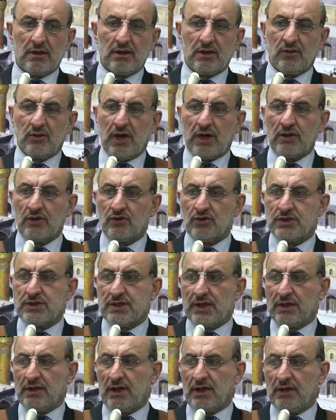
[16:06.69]
the one who
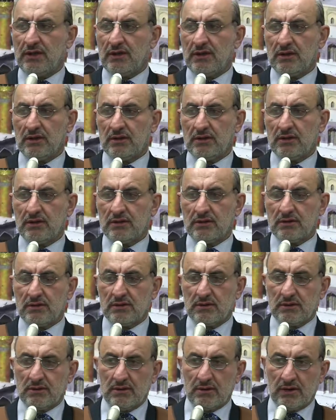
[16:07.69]
studied
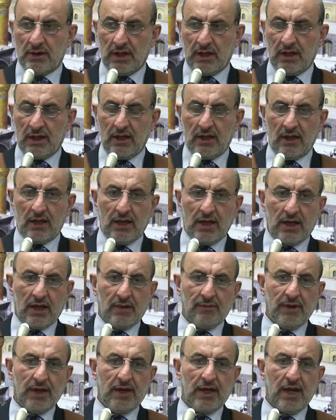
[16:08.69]
the
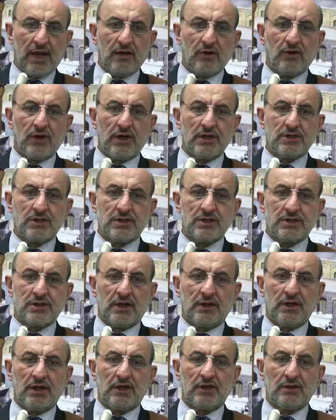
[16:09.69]
Arabic language,
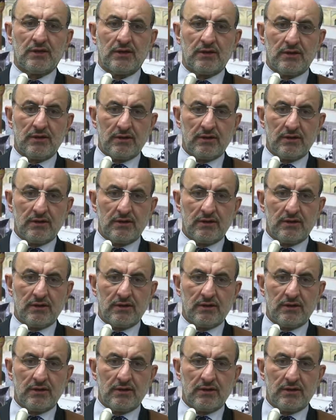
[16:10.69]
studied